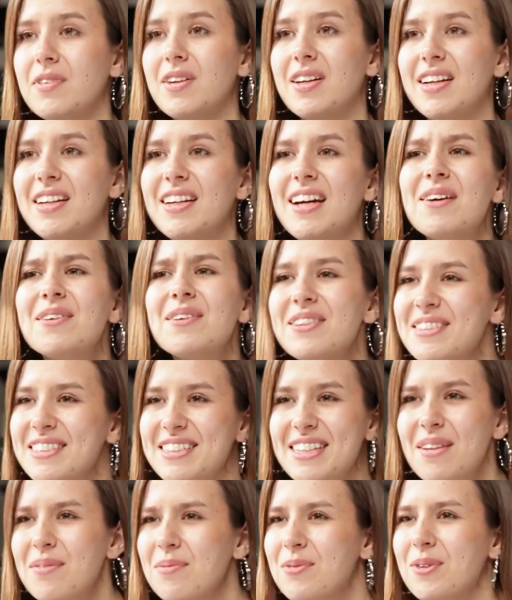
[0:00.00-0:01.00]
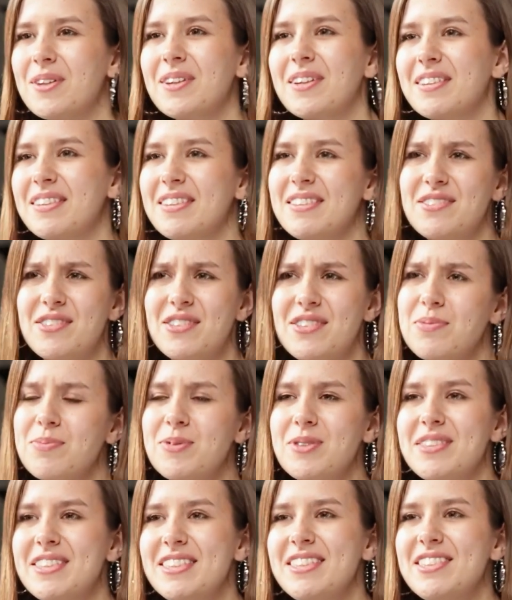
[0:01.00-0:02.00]
And how does that work, the
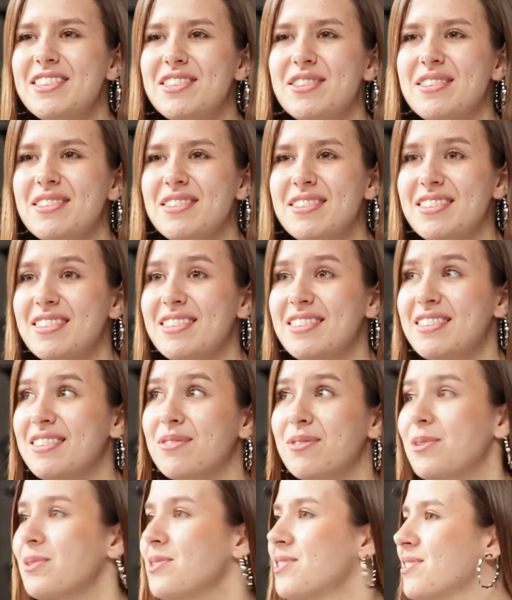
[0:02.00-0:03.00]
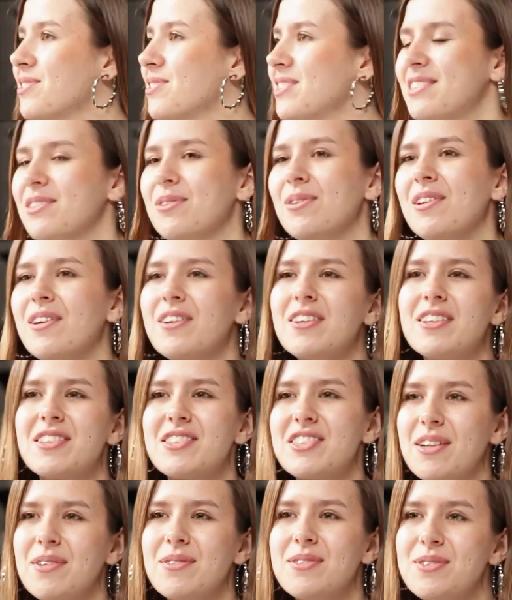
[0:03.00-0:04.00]
transportation? Since the roaster is so
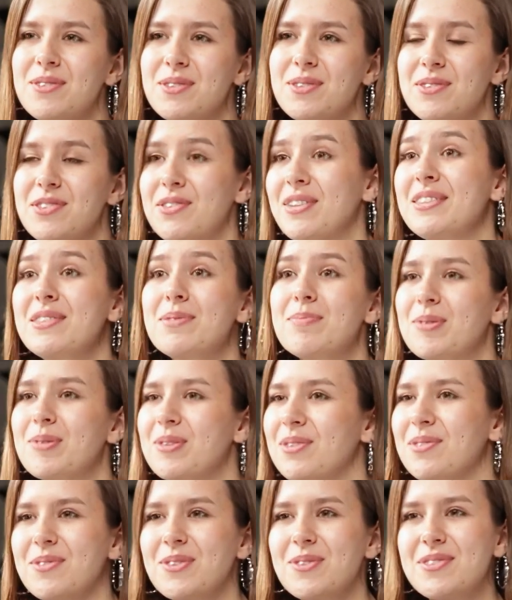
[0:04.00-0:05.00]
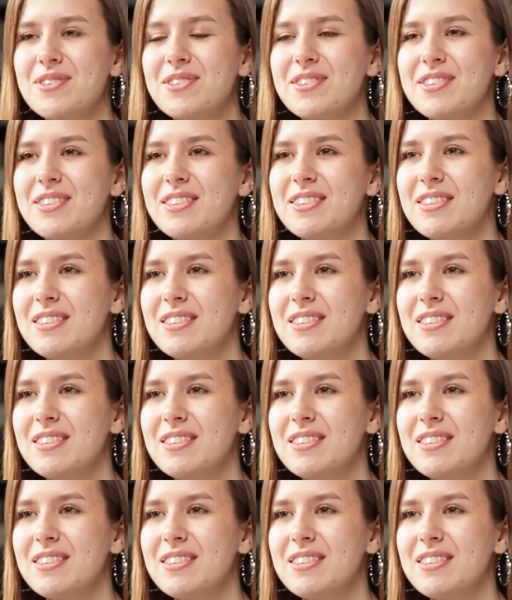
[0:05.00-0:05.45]
large, how do you transport the roaster?